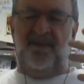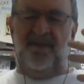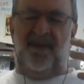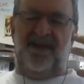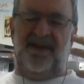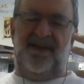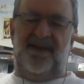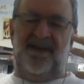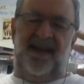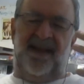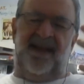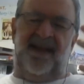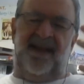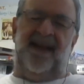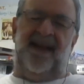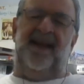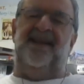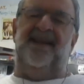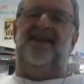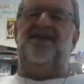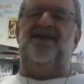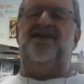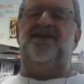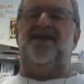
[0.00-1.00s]
But then
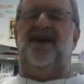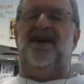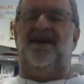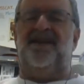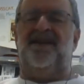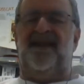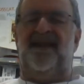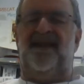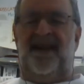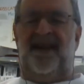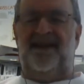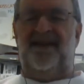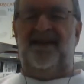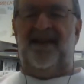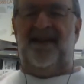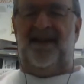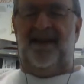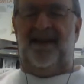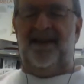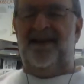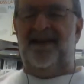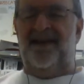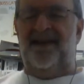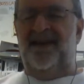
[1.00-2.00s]
again, you start to get
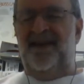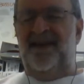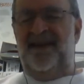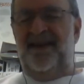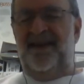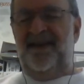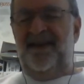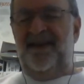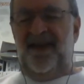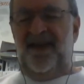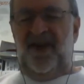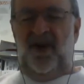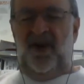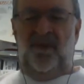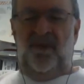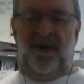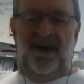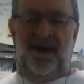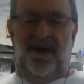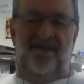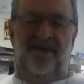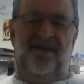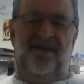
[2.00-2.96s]
the human